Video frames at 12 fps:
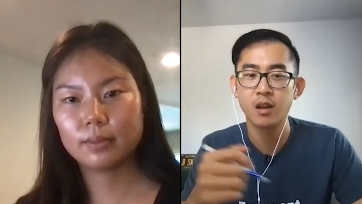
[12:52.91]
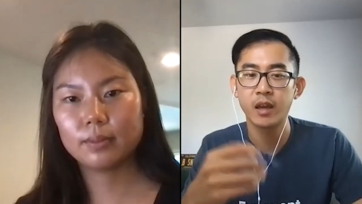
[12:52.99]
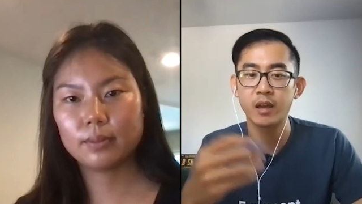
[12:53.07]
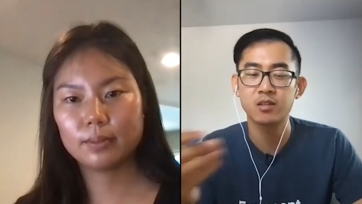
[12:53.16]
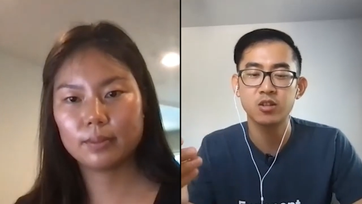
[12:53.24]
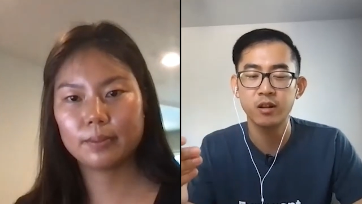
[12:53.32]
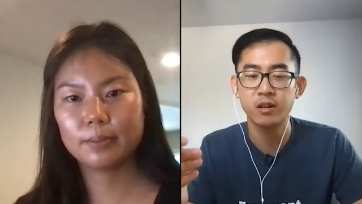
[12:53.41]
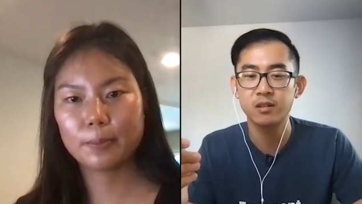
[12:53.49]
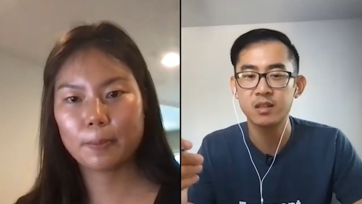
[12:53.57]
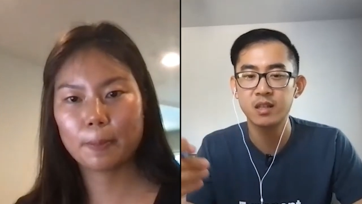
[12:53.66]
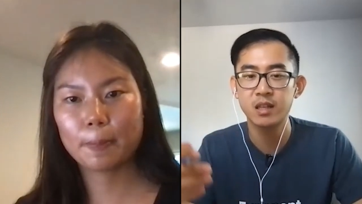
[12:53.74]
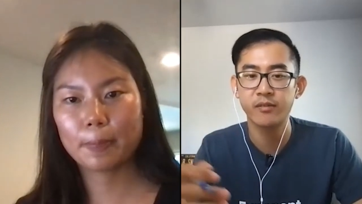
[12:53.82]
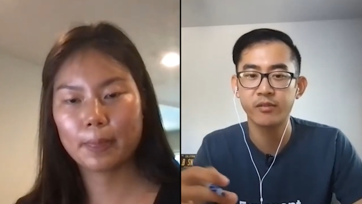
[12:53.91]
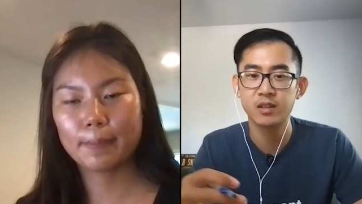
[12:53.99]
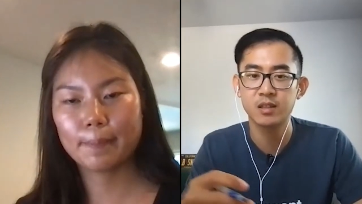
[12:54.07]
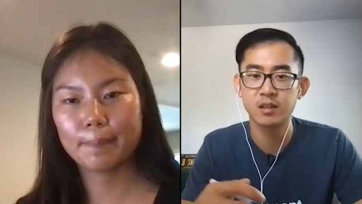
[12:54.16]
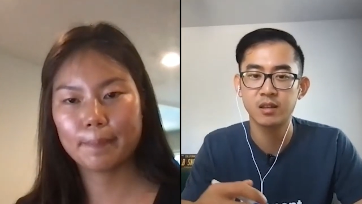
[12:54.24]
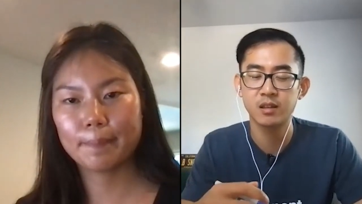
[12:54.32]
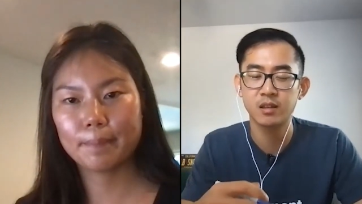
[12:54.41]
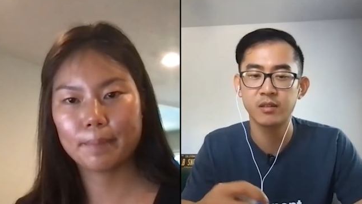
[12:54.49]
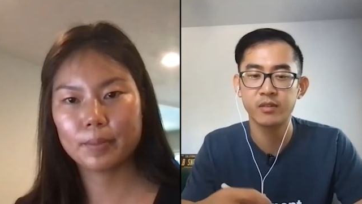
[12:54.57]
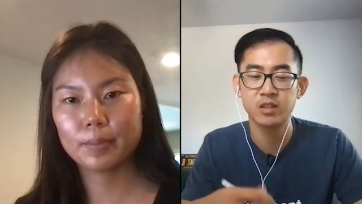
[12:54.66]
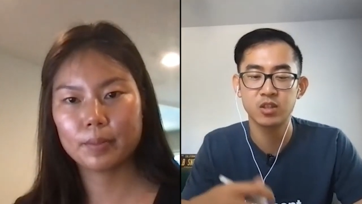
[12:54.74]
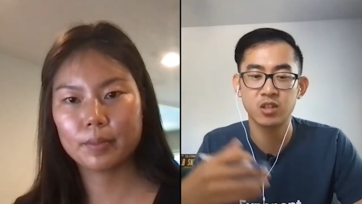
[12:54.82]
Speaker 1: answer and see if it's a,
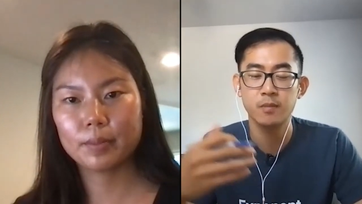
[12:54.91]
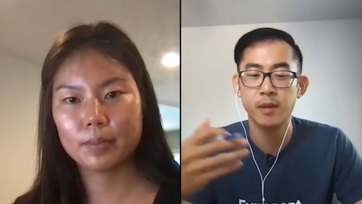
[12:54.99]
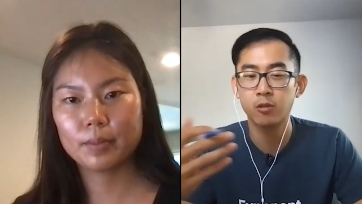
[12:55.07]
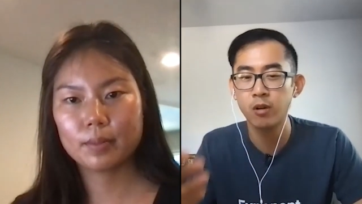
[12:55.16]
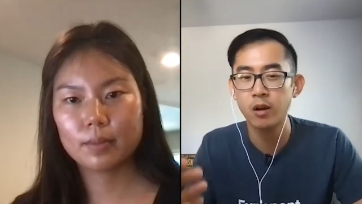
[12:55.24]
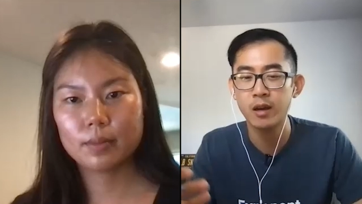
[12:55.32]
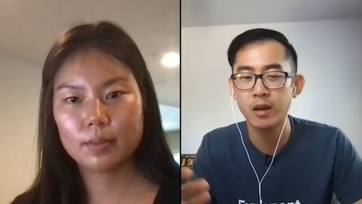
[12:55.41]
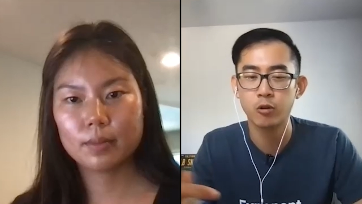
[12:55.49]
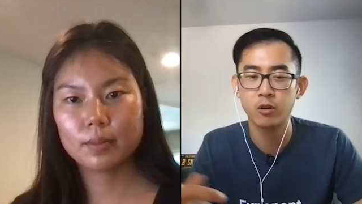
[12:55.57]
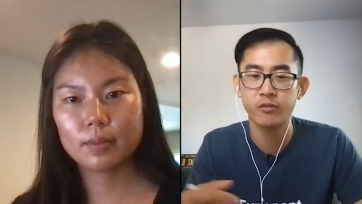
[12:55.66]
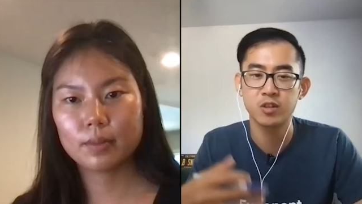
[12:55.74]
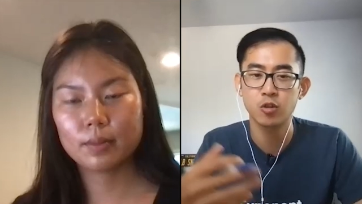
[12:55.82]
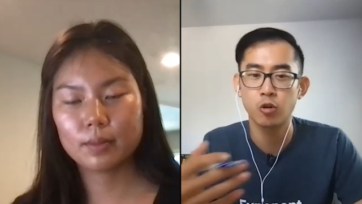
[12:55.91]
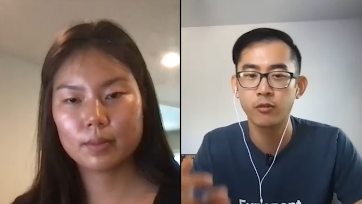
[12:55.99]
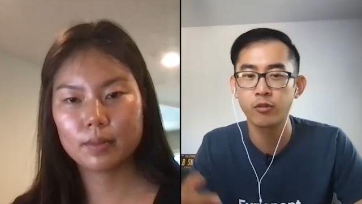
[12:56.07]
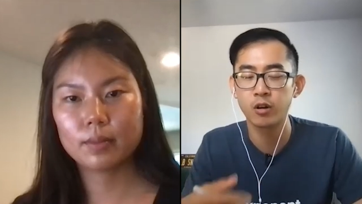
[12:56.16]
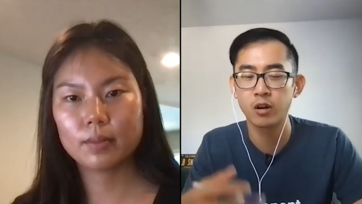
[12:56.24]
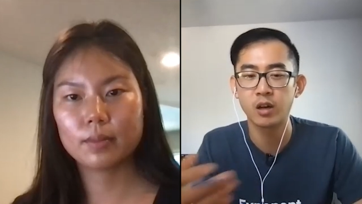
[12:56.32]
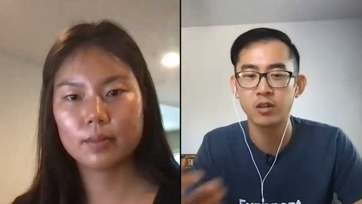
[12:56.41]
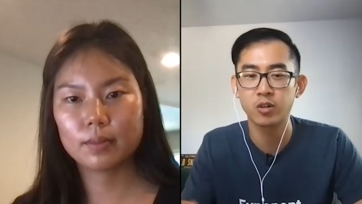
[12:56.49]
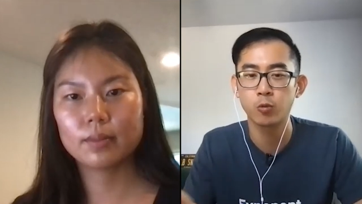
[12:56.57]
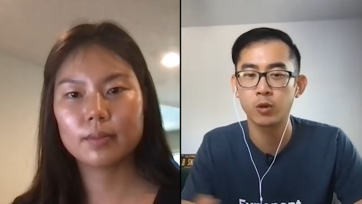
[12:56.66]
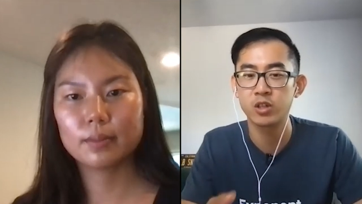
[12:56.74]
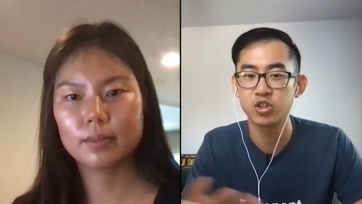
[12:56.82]
if it's just about right or if it's over or
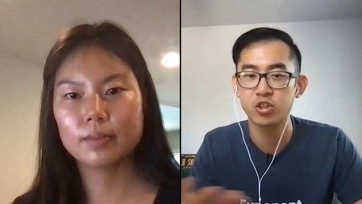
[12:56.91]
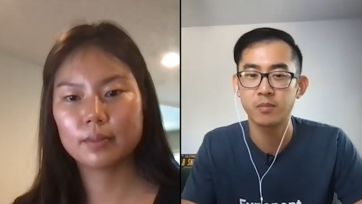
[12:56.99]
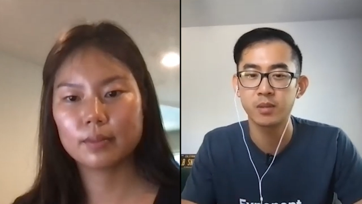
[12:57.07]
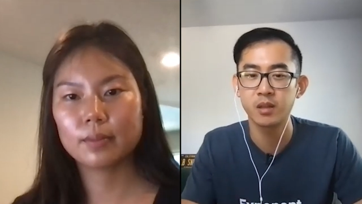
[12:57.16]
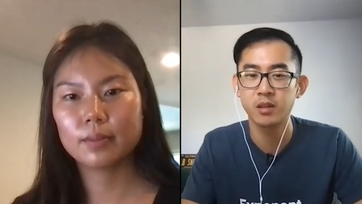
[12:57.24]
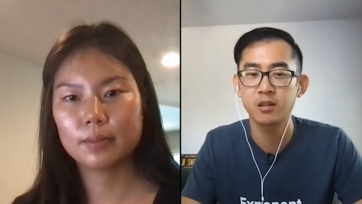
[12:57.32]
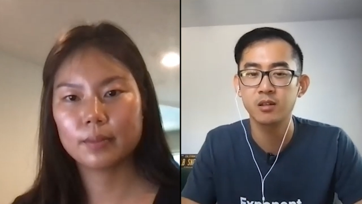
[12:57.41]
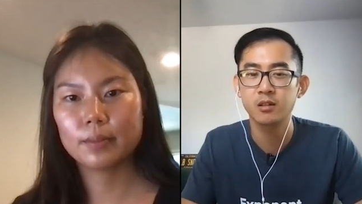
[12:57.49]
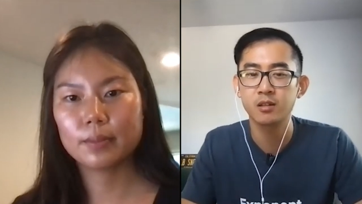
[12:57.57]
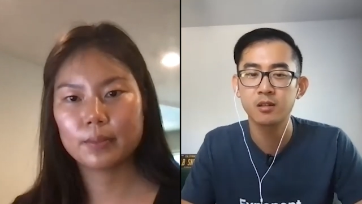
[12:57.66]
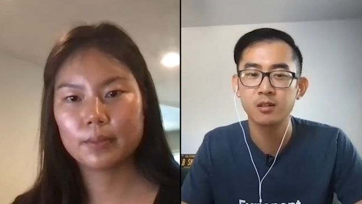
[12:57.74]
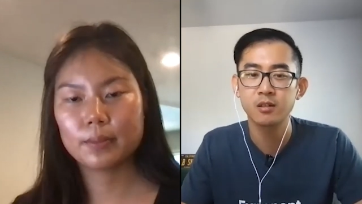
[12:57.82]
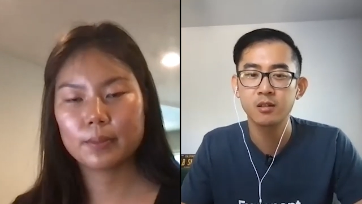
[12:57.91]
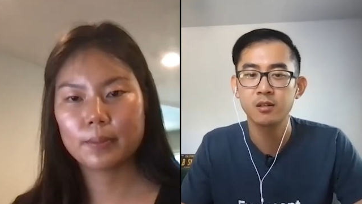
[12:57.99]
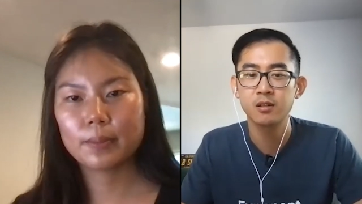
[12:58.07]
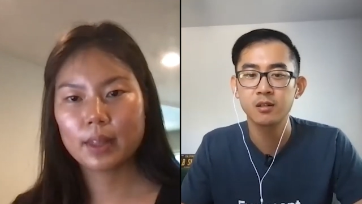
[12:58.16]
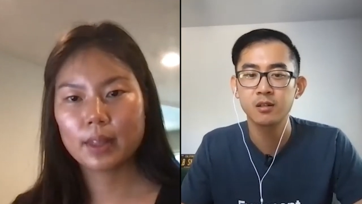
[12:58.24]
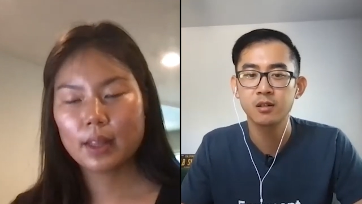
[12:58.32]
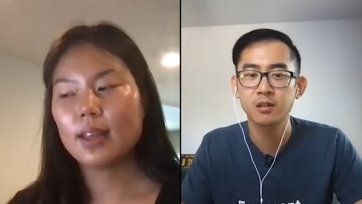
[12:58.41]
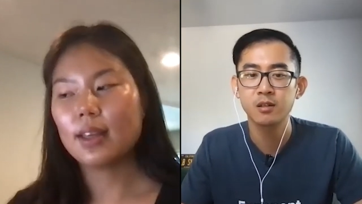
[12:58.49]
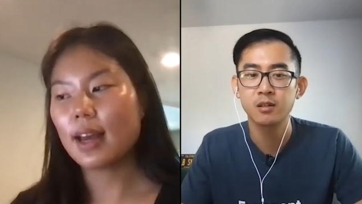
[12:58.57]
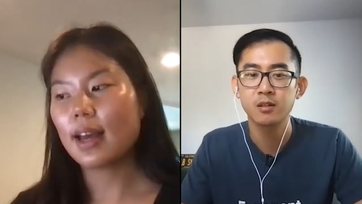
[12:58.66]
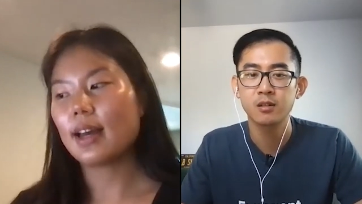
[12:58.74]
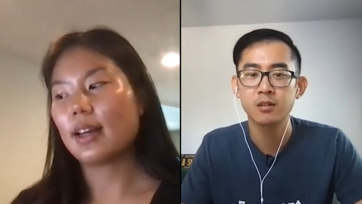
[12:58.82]
under what it should be?
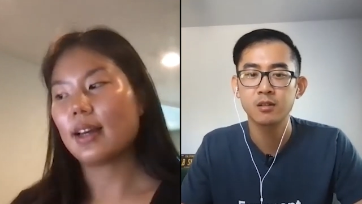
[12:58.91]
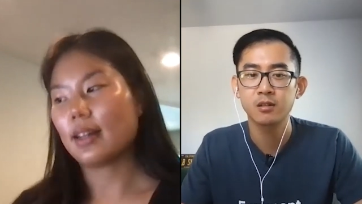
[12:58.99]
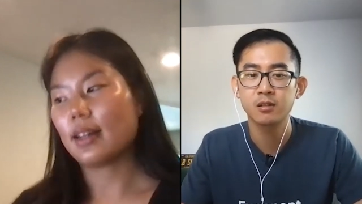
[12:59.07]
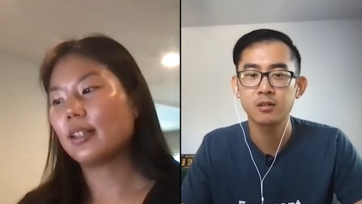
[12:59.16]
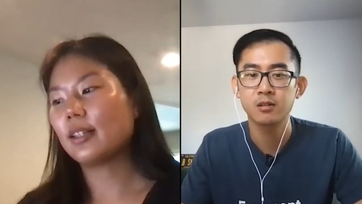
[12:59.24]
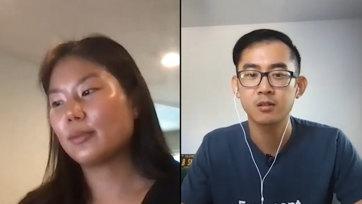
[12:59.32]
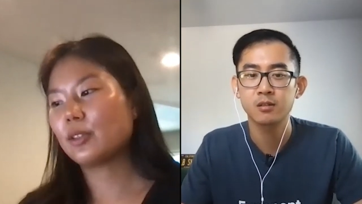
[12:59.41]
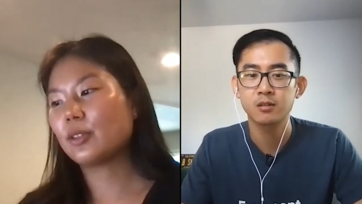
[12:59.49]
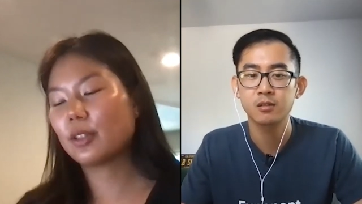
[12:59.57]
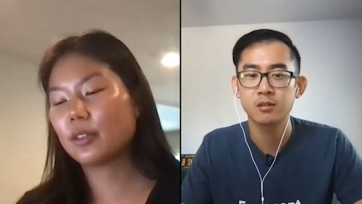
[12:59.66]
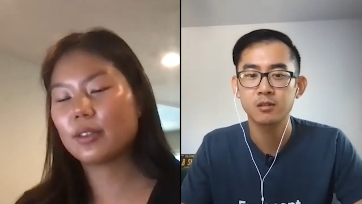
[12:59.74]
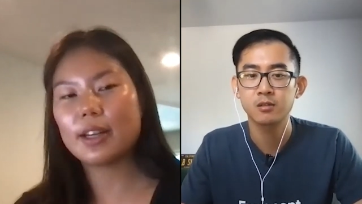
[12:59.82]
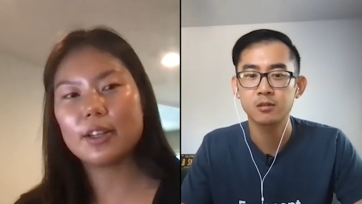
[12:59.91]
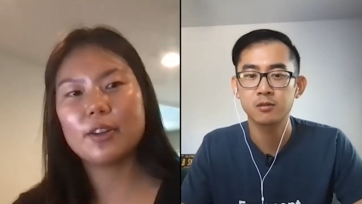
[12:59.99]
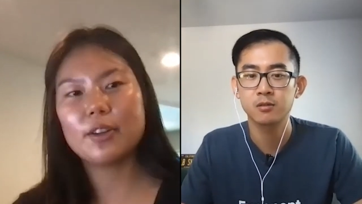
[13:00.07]
Speaker 2: Yeah. Um, so kind of